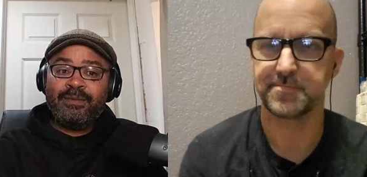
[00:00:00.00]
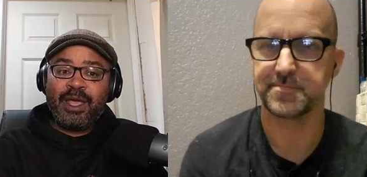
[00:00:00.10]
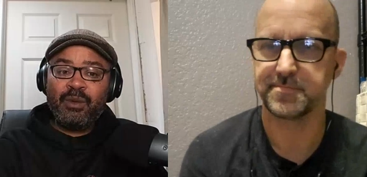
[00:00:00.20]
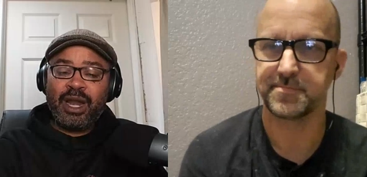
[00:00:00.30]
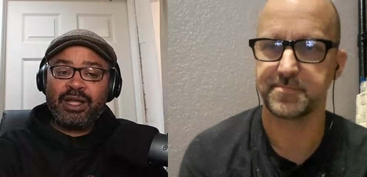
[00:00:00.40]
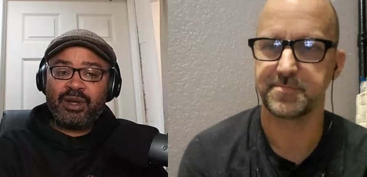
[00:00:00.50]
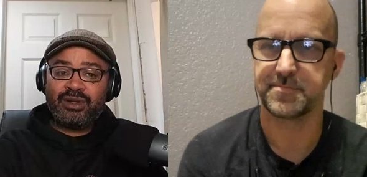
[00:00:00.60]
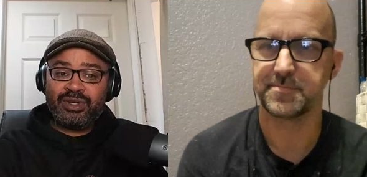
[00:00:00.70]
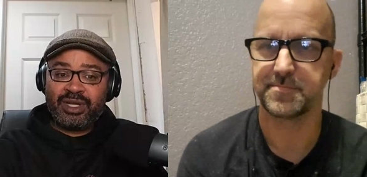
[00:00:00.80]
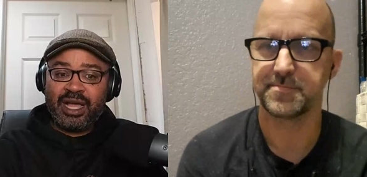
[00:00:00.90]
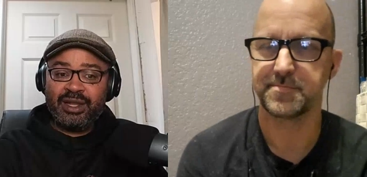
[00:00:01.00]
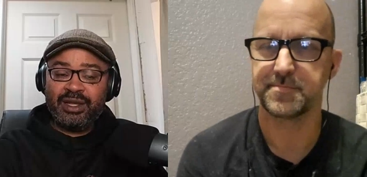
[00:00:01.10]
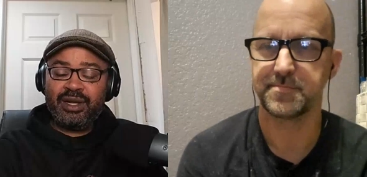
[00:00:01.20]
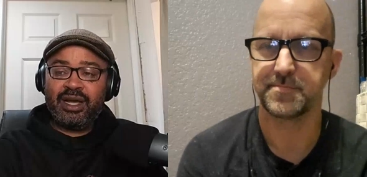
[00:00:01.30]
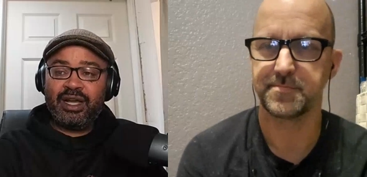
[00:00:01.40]
Speaker 1: Now, when I talked to
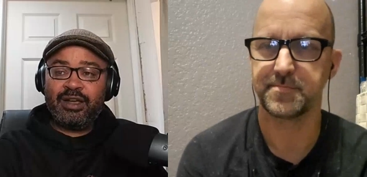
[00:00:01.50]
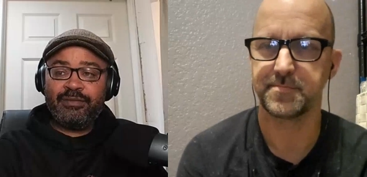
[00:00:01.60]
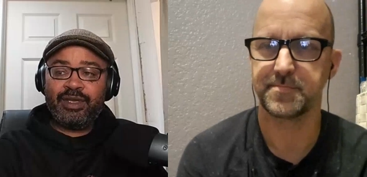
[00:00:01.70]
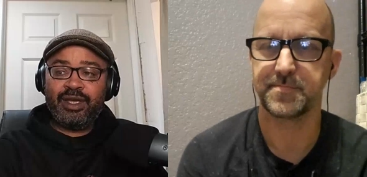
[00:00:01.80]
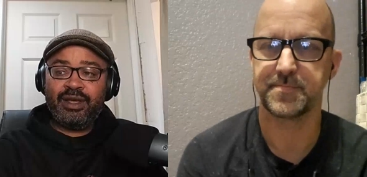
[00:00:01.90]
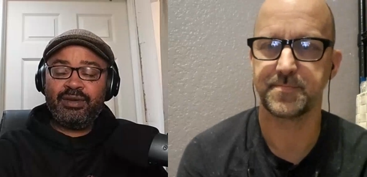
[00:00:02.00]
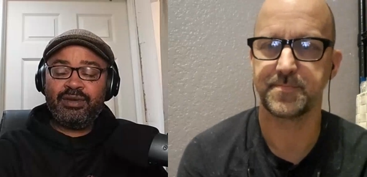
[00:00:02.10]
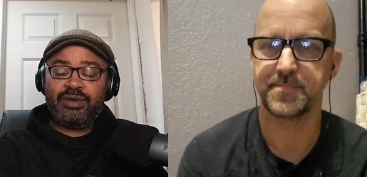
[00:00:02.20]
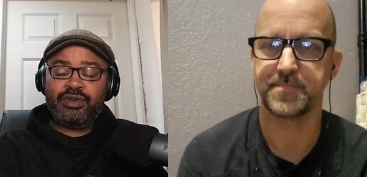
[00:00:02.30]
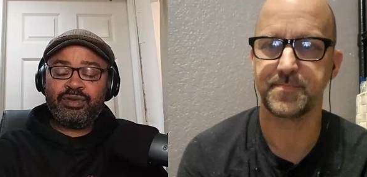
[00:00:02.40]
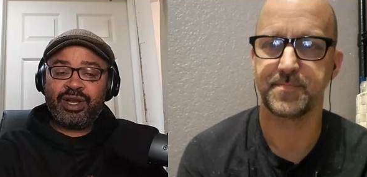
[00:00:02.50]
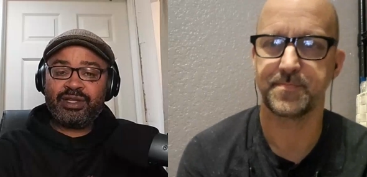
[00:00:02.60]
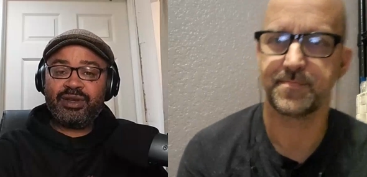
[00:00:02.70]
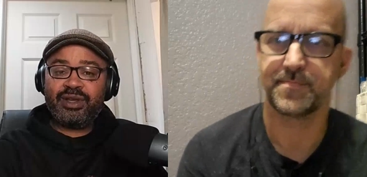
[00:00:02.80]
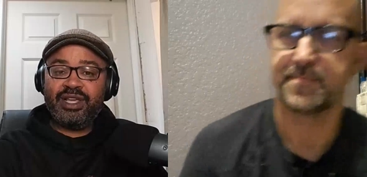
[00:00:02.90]
Colin, um, the
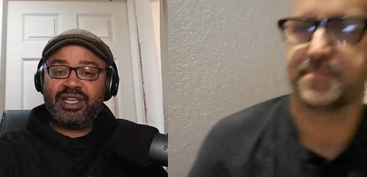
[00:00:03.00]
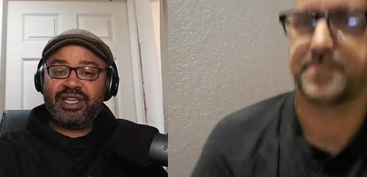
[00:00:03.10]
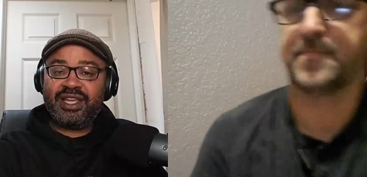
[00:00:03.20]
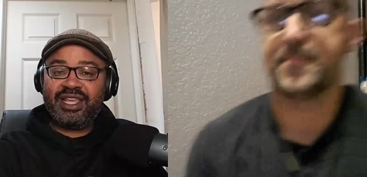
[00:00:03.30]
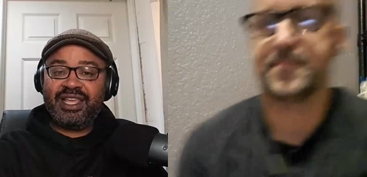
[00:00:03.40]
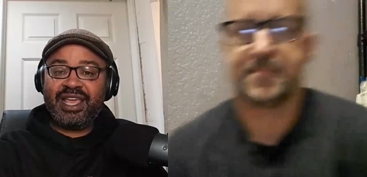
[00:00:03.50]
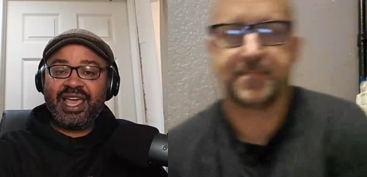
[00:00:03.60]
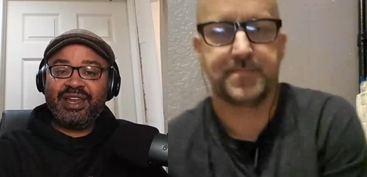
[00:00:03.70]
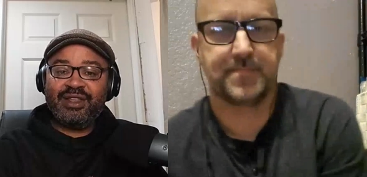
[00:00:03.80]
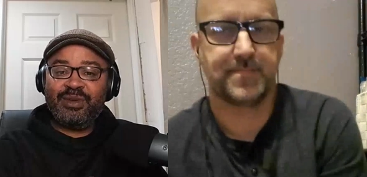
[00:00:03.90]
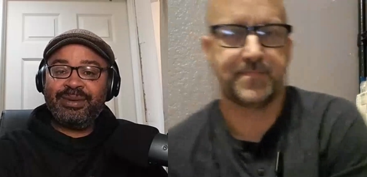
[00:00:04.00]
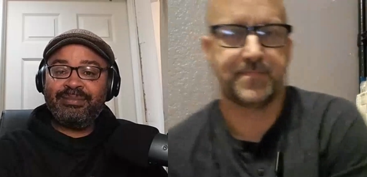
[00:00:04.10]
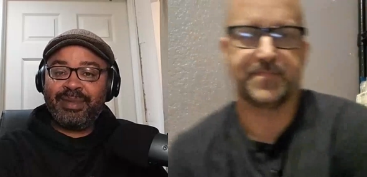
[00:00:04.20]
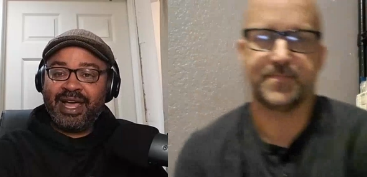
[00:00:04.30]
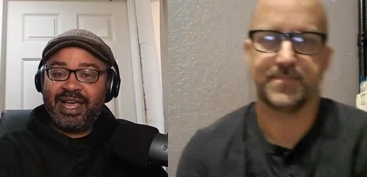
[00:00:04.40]
director, he said that he had you
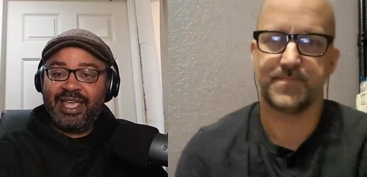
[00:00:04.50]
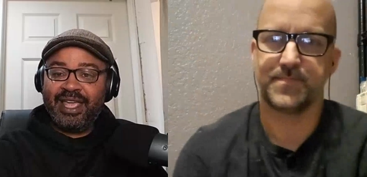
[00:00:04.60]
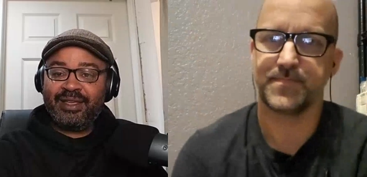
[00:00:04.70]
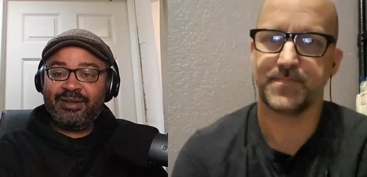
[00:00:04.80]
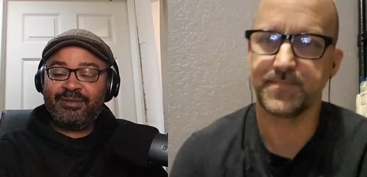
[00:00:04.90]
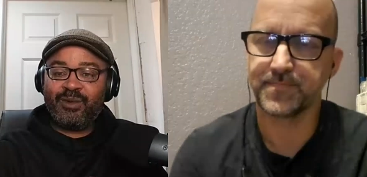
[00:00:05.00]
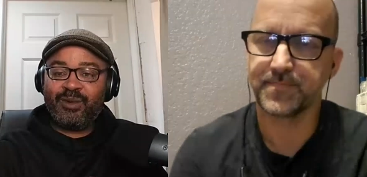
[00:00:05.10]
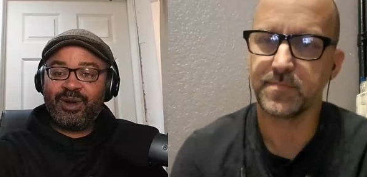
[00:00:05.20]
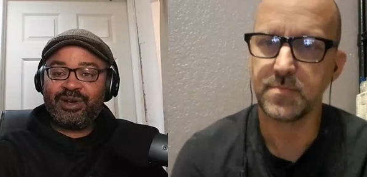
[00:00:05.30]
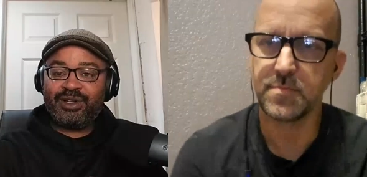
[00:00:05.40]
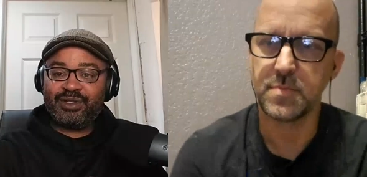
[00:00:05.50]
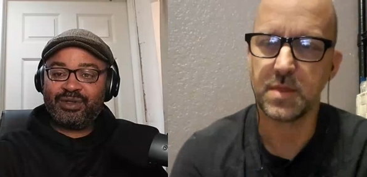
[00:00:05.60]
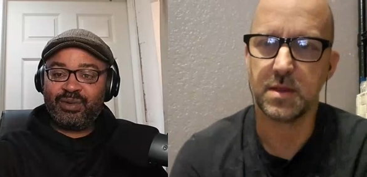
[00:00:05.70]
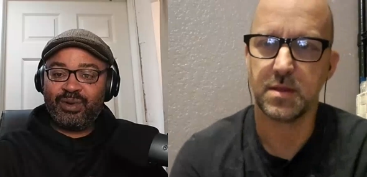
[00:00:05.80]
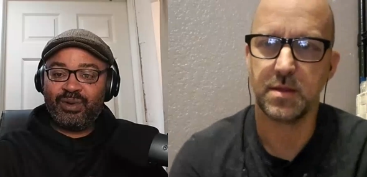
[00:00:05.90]
in mind for
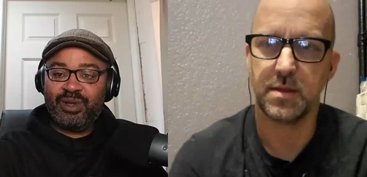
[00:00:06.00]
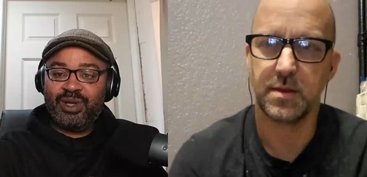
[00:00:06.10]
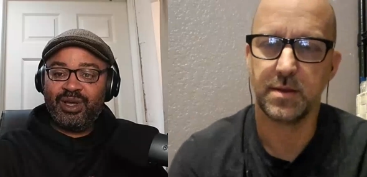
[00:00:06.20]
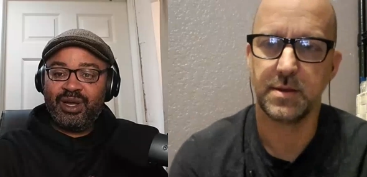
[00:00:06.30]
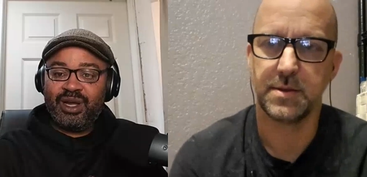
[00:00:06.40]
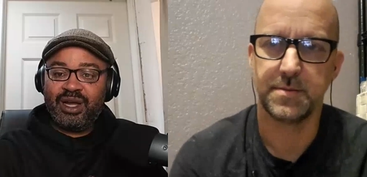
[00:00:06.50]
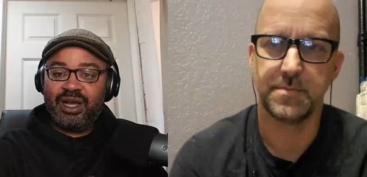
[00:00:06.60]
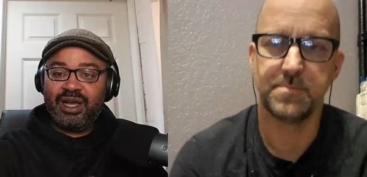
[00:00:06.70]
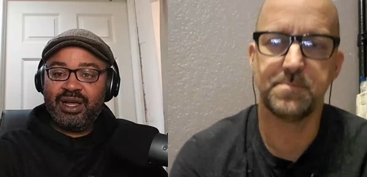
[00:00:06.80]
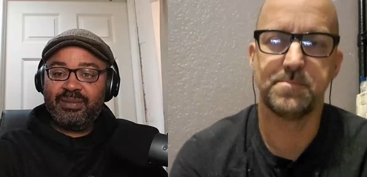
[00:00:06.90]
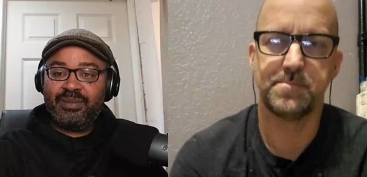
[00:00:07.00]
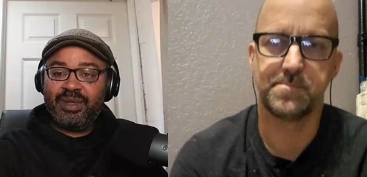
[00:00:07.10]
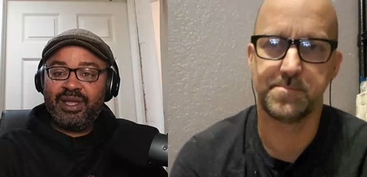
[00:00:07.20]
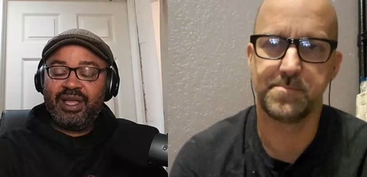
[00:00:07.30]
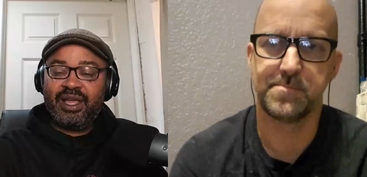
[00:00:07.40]
this role. Hmm. Um, mm.
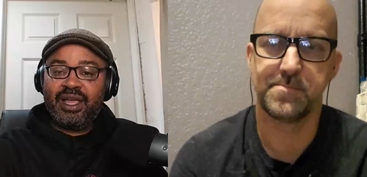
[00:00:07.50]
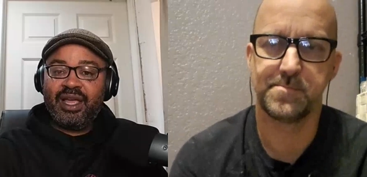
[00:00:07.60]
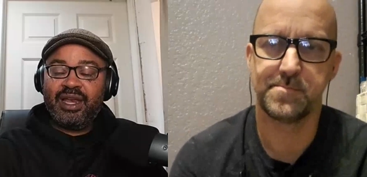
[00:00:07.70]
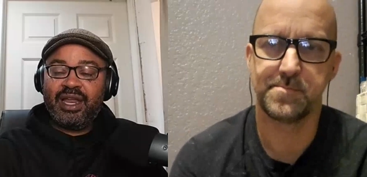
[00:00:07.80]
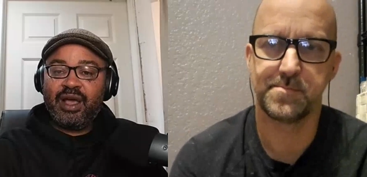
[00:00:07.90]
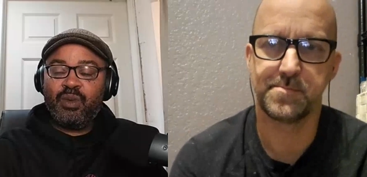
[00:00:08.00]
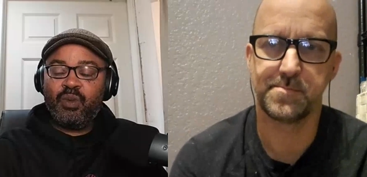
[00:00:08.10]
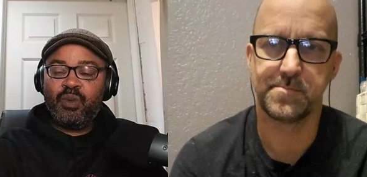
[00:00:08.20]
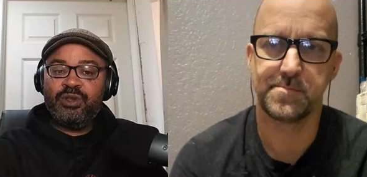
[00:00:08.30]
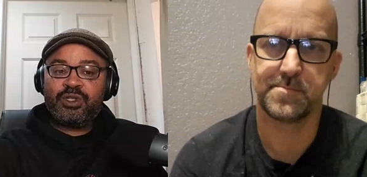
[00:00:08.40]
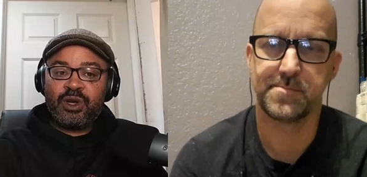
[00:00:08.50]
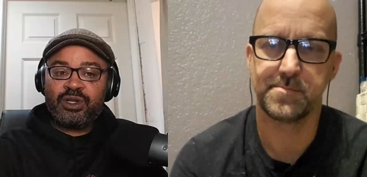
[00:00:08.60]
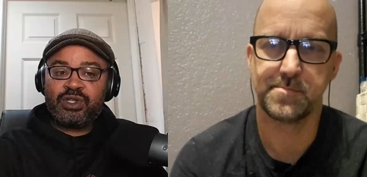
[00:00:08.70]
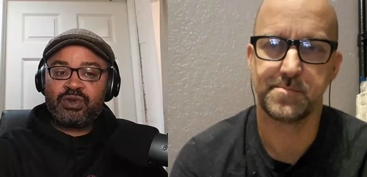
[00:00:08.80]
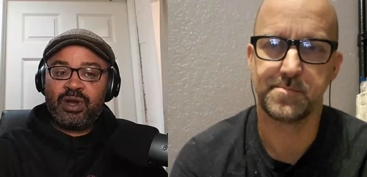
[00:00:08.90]
Now, when you saw
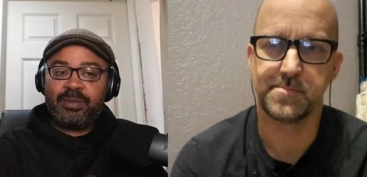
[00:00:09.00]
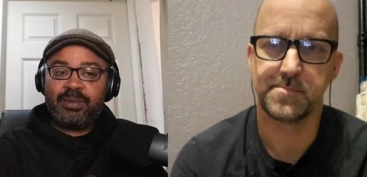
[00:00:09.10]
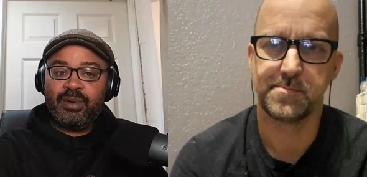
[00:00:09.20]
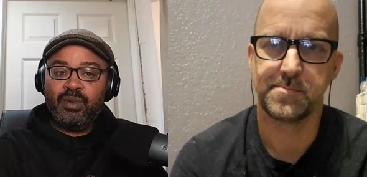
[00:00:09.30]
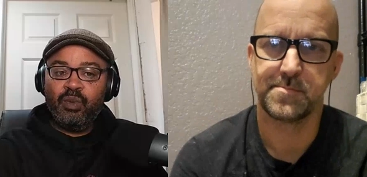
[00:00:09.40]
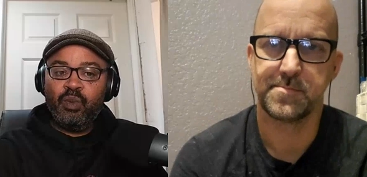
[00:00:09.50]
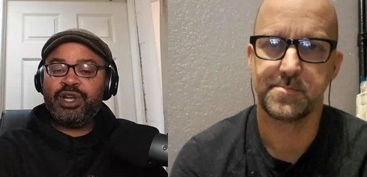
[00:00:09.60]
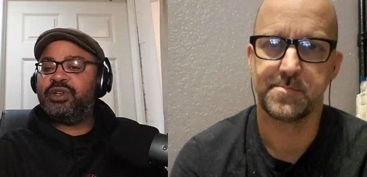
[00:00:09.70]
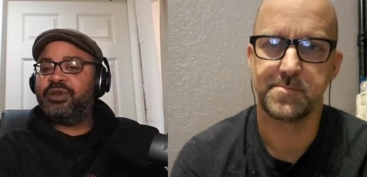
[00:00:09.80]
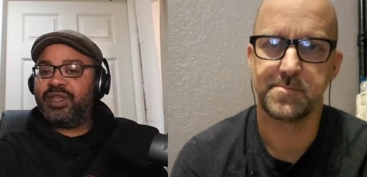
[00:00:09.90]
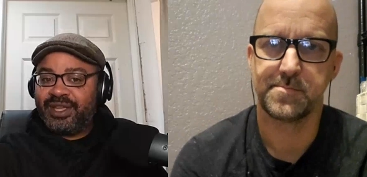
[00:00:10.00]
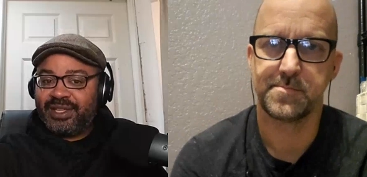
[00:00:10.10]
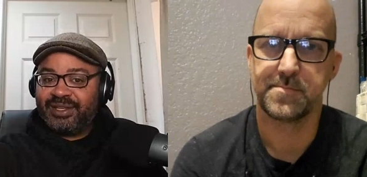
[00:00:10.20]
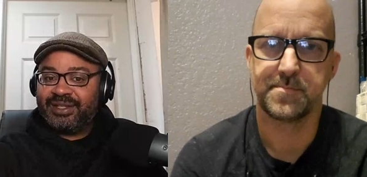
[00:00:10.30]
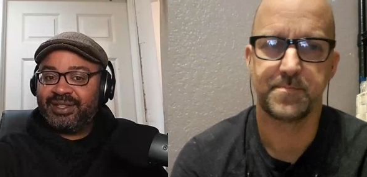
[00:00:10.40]
the script, what did you think?